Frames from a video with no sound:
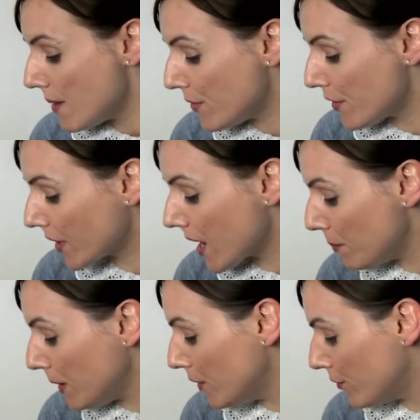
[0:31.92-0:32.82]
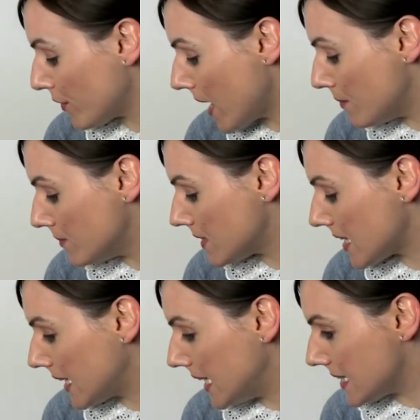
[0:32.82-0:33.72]
There are a couple of
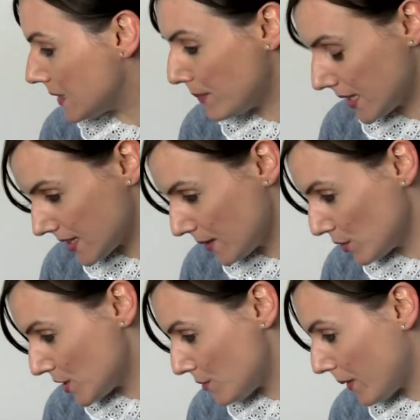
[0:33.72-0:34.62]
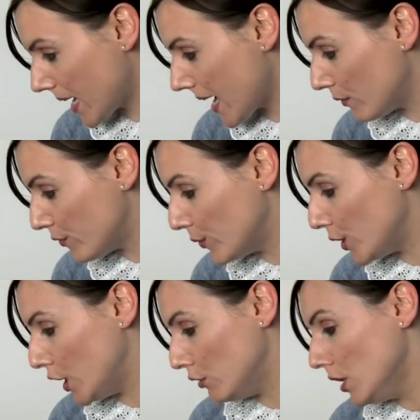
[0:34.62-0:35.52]
techniques and bits I wanted to pick out for
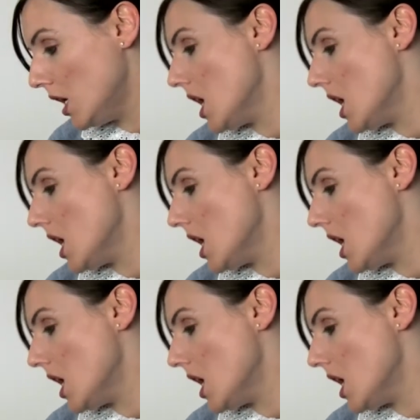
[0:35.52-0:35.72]
you.